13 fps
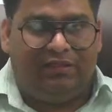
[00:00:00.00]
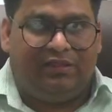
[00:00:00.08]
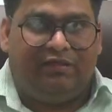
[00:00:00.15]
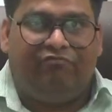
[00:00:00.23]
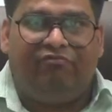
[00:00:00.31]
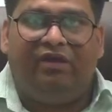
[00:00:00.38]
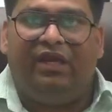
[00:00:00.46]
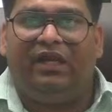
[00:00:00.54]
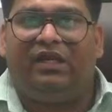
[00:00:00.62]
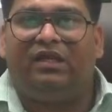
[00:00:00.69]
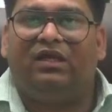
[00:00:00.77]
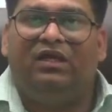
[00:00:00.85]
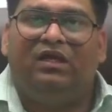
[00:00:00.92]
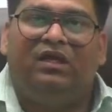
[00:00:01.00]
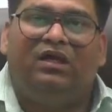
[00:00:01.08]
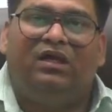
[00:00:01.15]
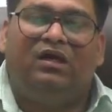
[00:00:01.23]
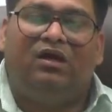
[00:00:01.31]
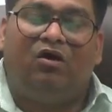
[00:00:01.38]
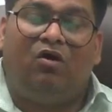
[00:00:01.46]
Their weight,
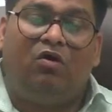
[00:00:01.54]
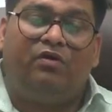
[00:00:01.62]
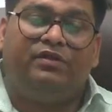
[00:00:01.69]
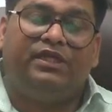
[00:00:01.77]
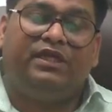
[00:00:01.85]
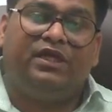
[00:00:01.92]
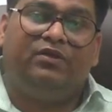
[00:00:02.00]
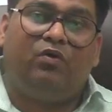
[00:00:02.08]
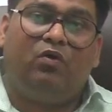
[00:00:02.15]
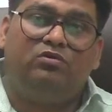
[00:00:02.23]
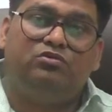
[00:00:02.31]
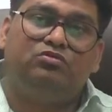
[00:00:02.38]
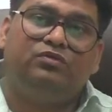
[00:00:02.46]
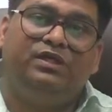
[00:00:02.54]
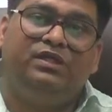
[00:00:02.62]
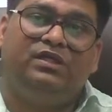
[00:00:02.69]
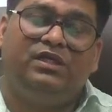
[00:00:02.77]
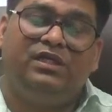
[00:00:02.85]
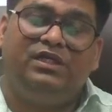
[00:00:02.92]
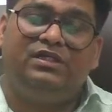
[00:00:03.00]
or they can also
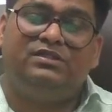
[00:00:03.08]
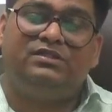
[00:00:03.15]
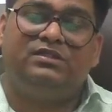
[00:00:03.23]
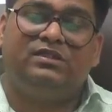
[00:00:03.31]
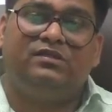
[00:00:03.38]
increase